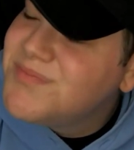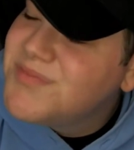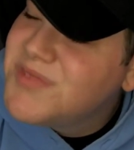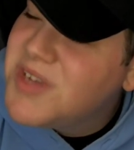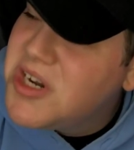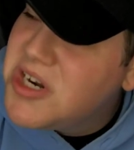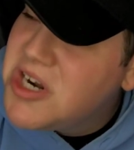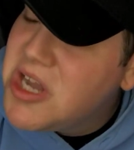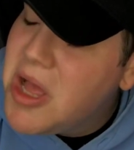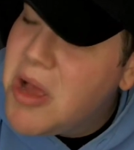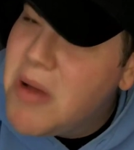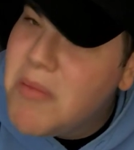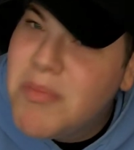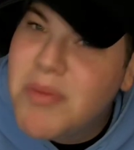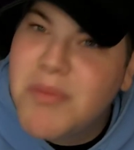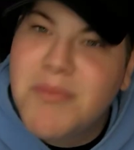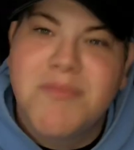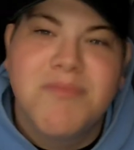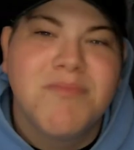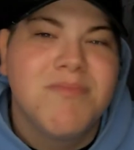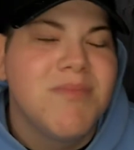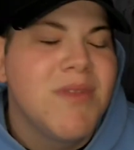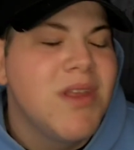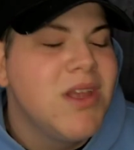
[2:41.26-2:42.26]
turn up.
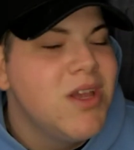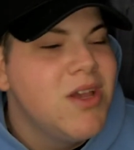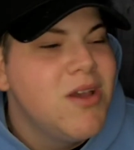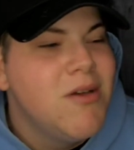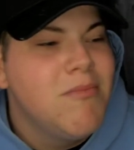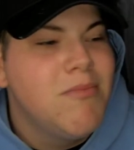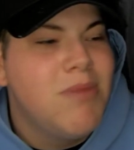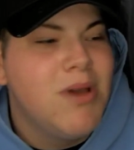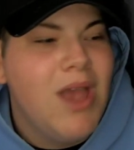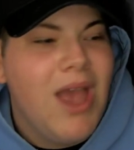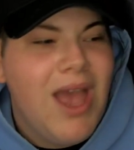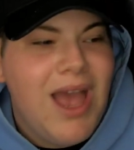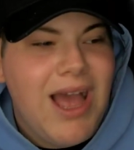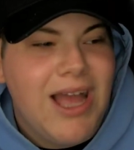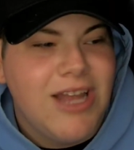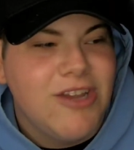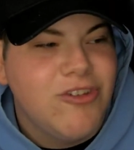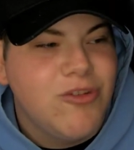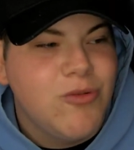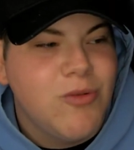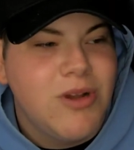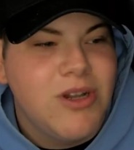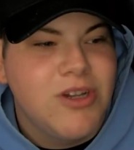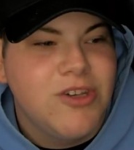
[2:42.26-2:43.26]
But yeah, I
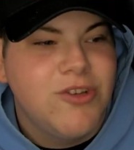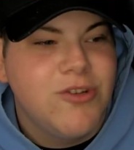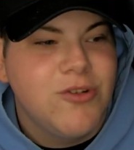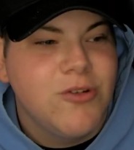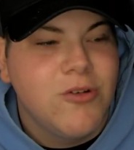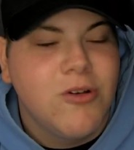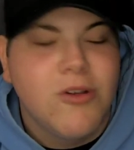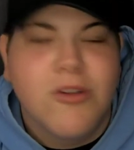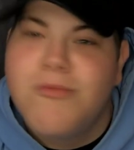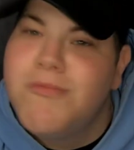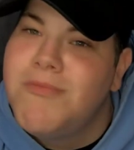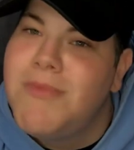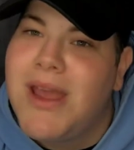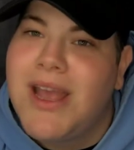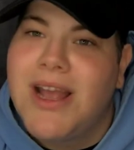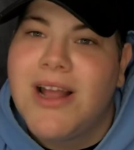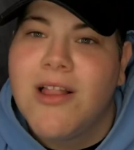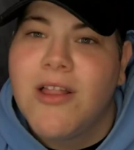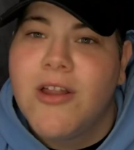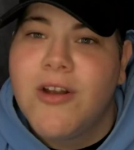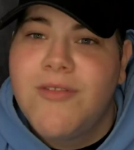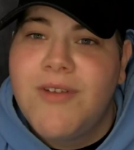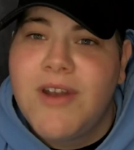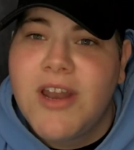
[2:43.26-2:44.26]
just wanted to make a
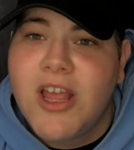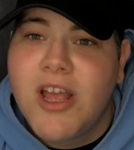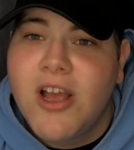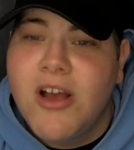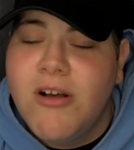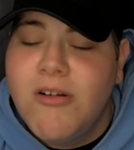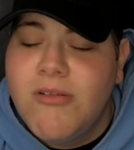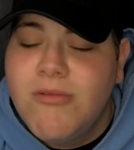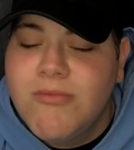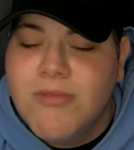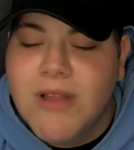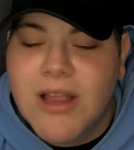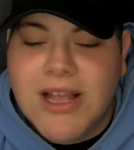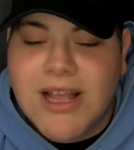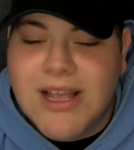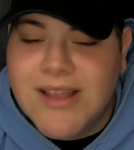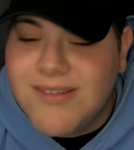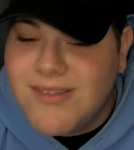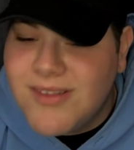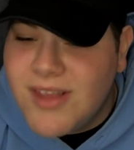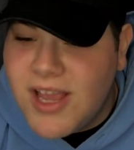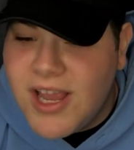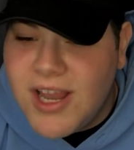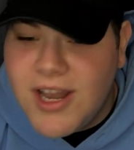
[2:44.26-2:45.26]
little video. Like I
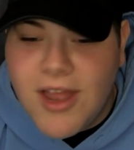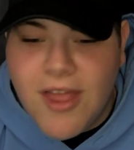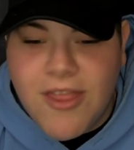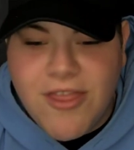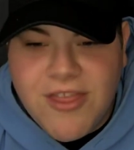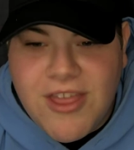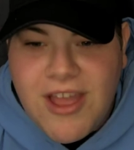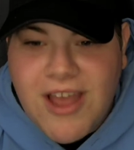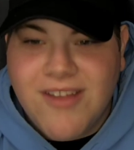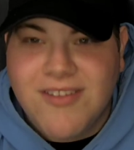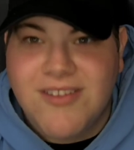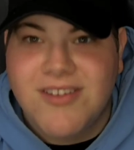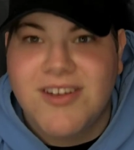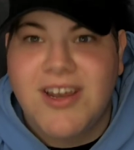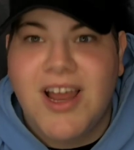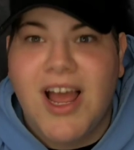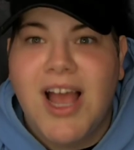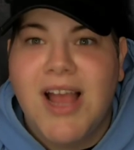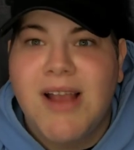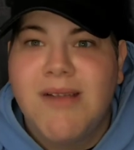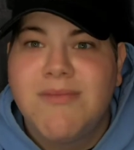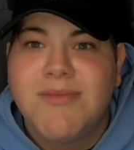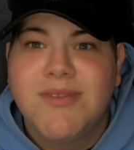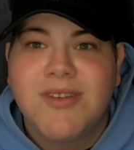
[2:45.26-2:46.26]
said, 1,000
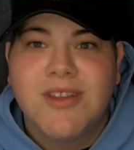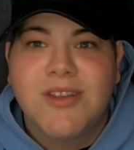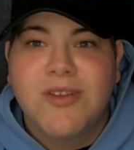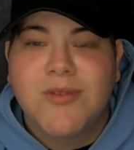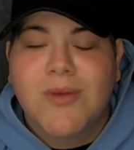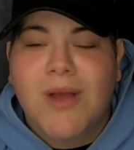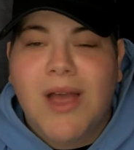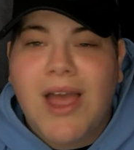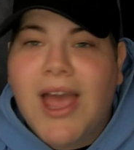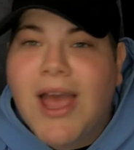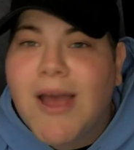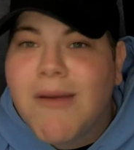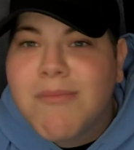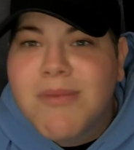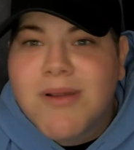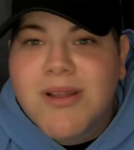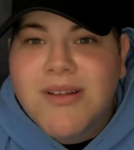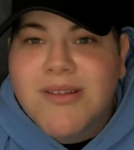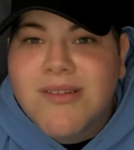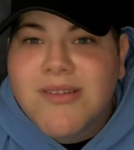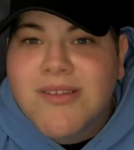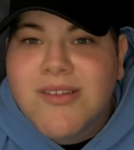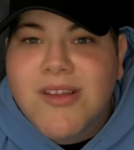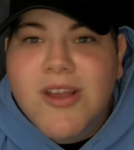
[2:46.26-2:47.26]
times, this is what
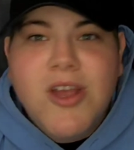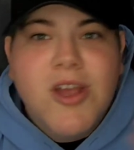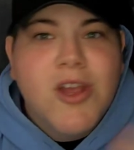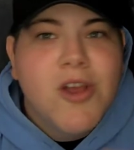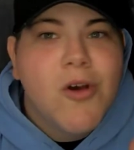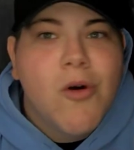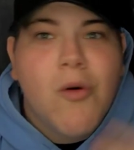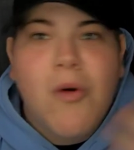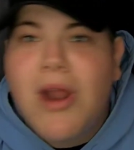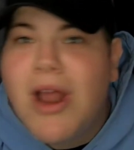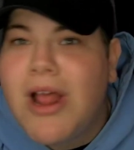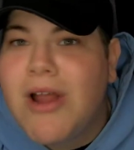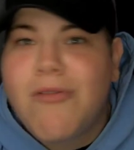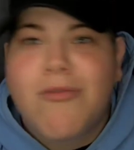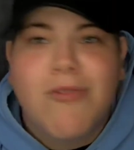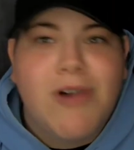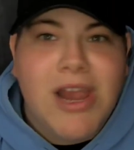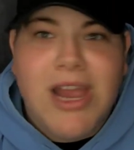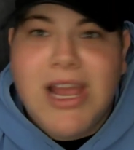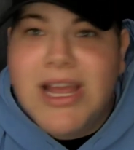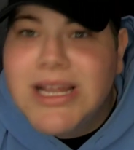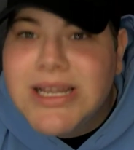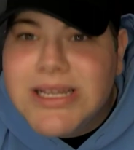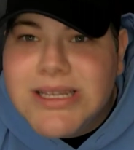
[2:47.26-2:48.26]
happens when I
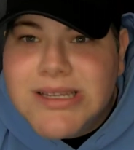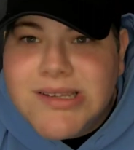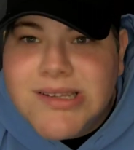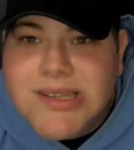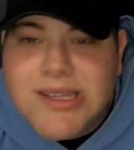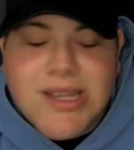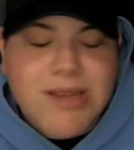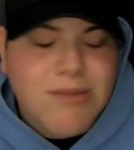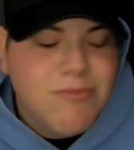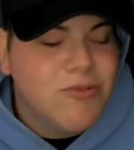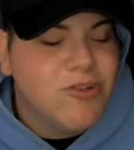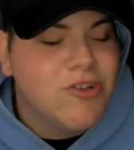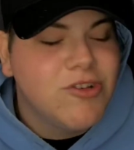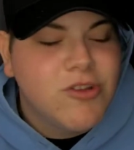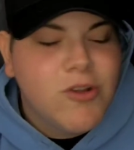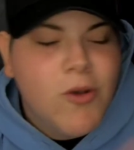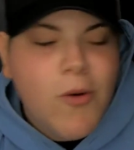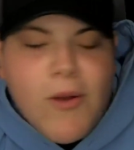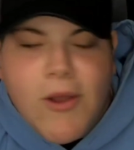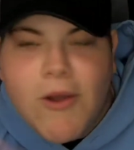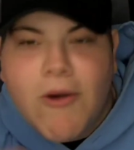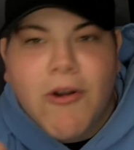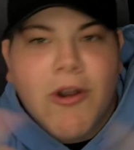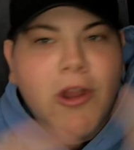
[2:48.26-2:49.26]
rant. I'm just
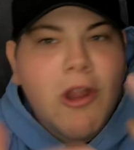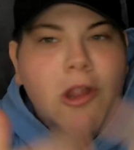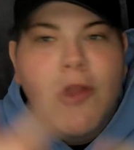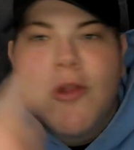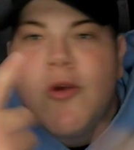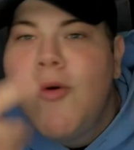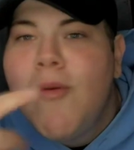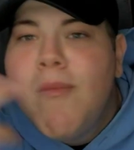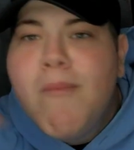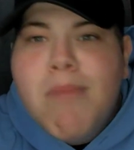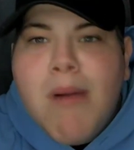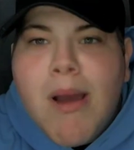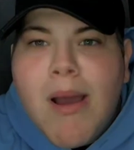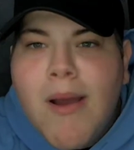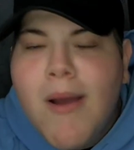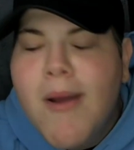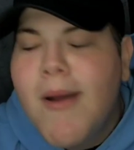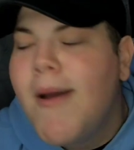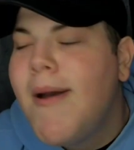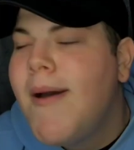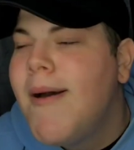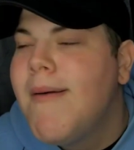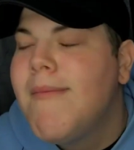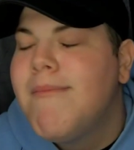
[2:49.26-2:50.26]
going on a loop.
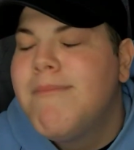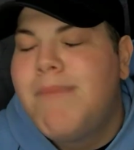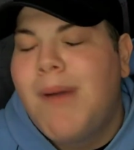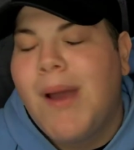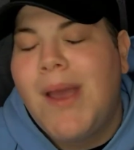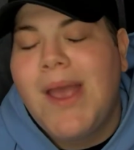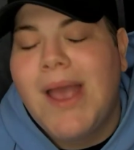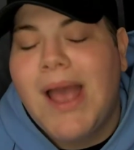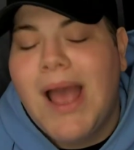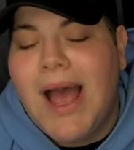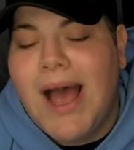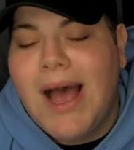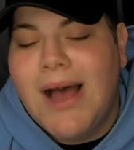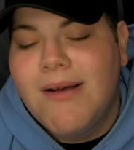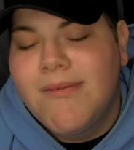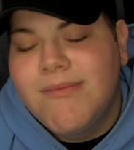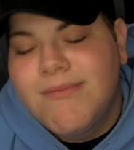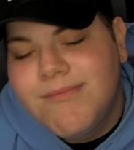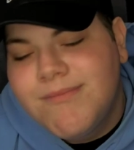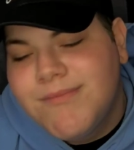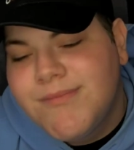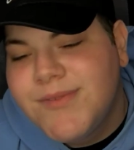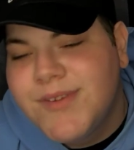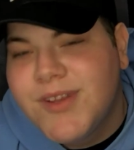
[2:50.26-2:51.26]
But yeah,
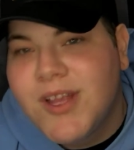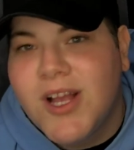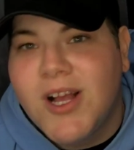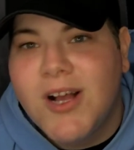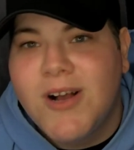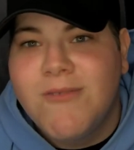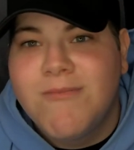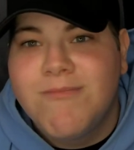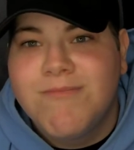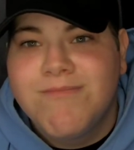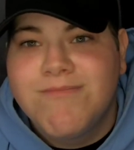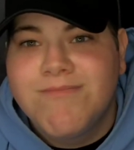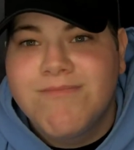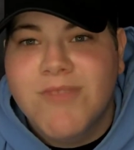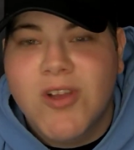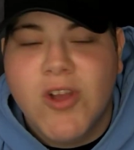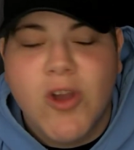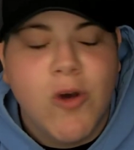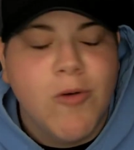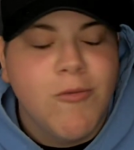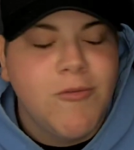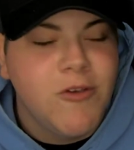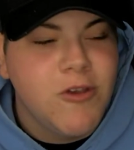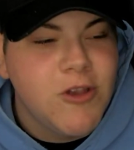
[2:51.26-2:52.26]
so
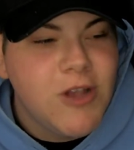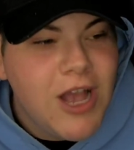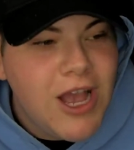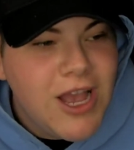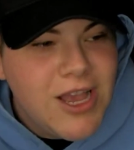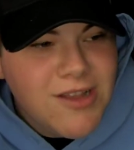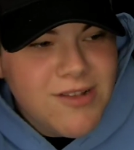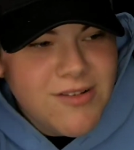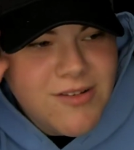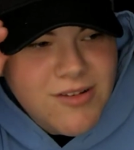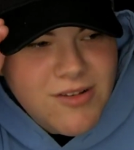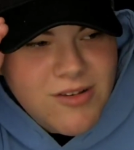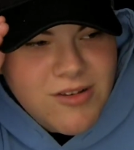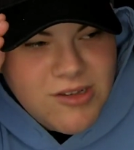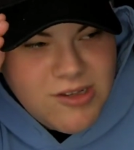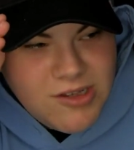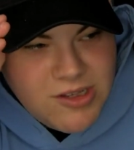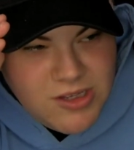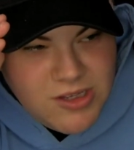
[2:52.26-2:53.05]
hope you guys